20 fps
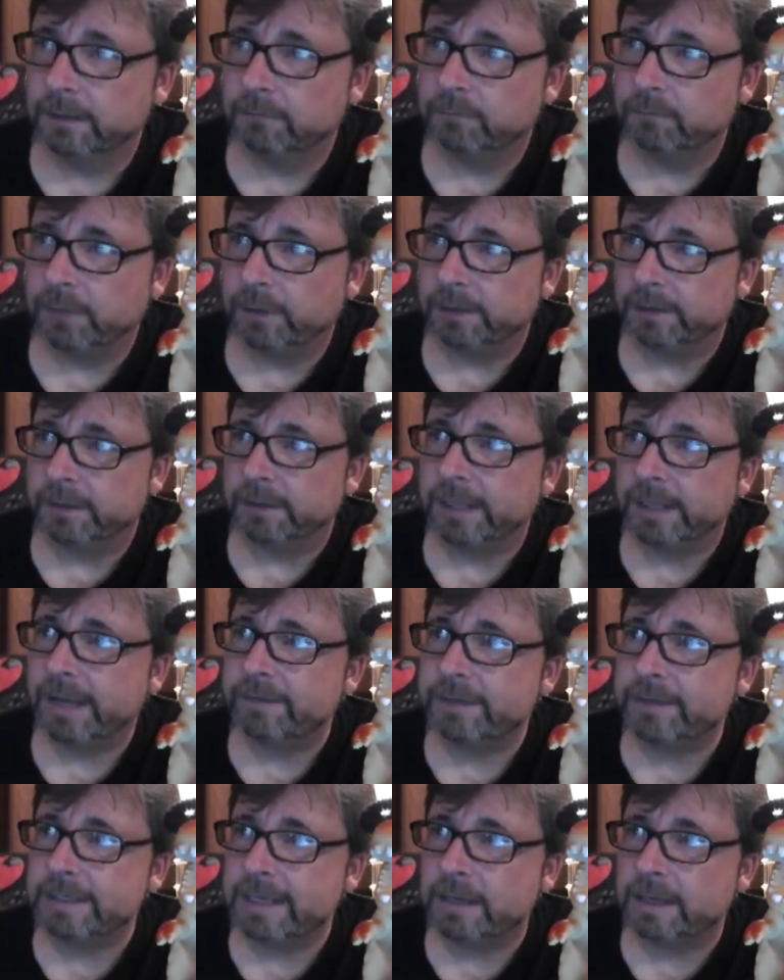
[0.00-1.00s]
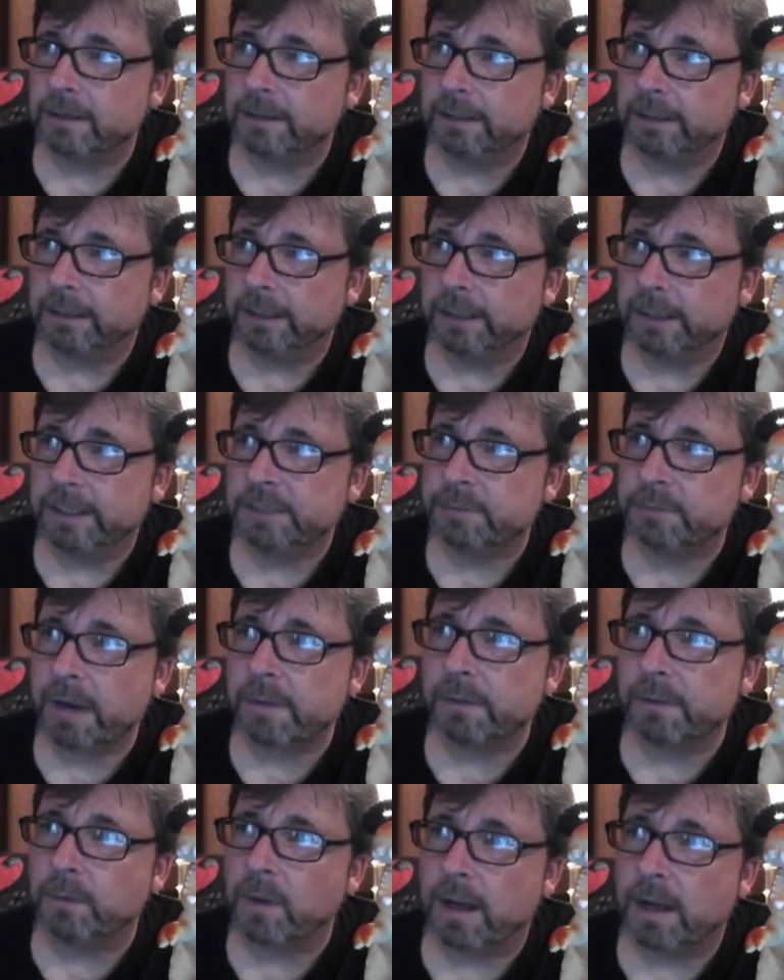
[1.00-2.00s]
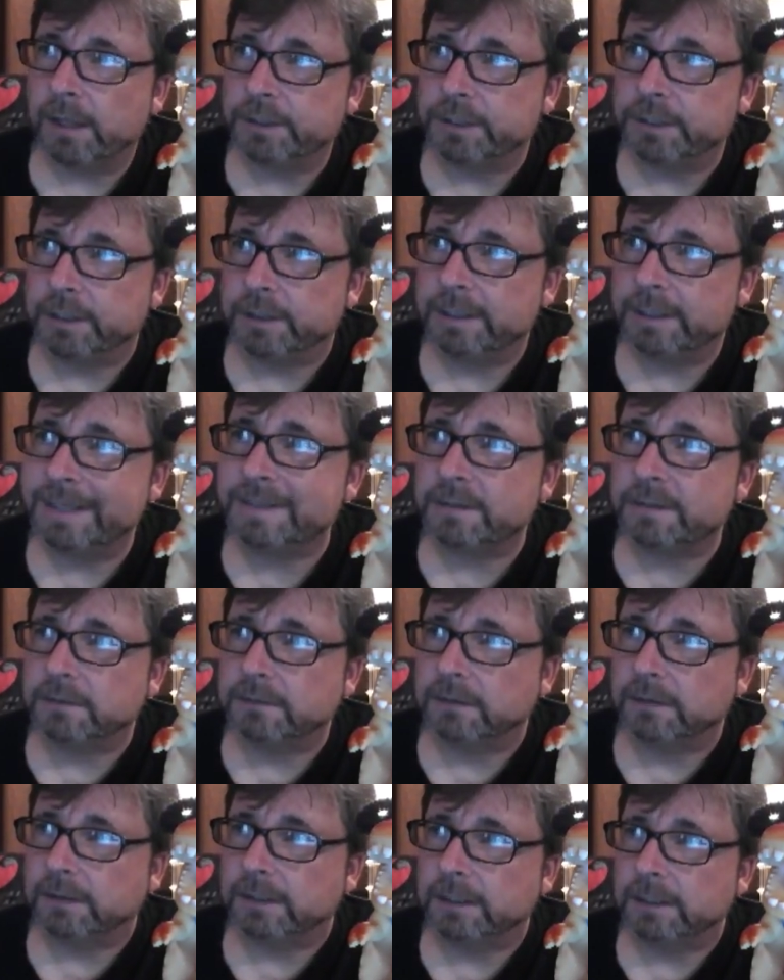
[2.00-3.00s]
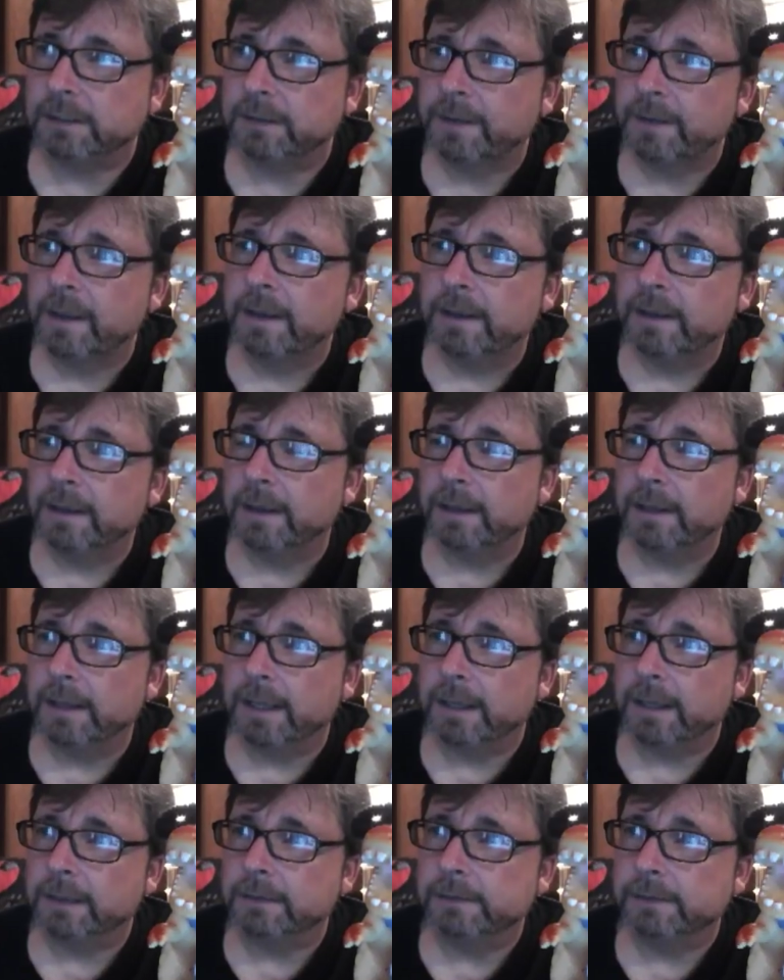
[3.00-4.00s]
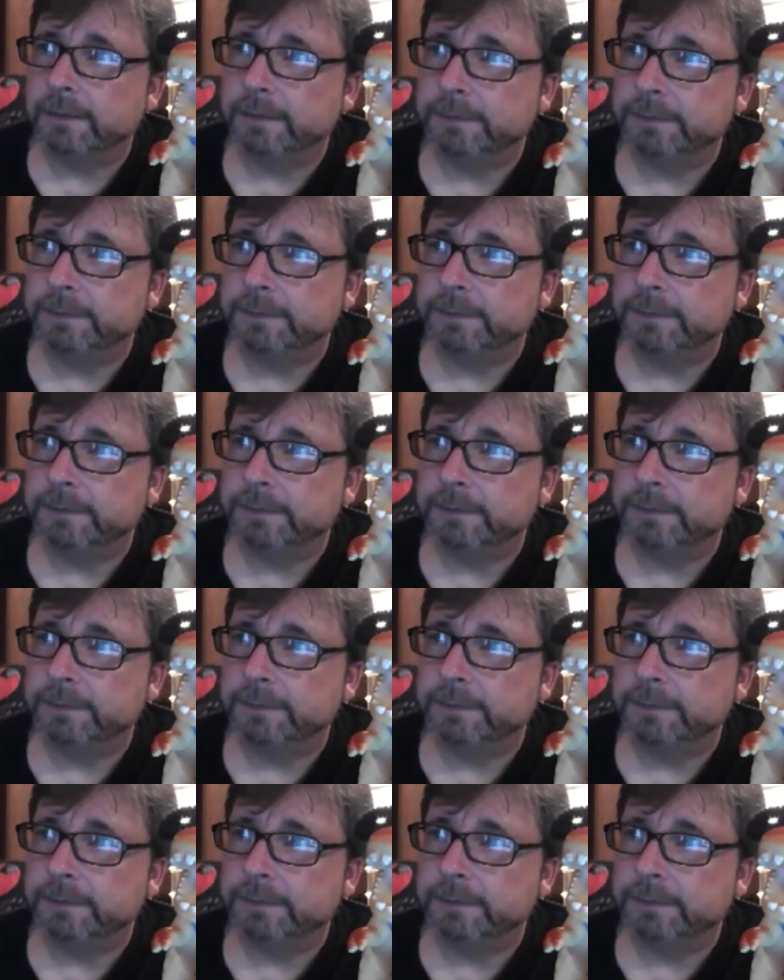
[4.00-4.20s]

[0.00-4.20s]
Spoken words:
But every now and again, he's probably watching. He's a lurker. And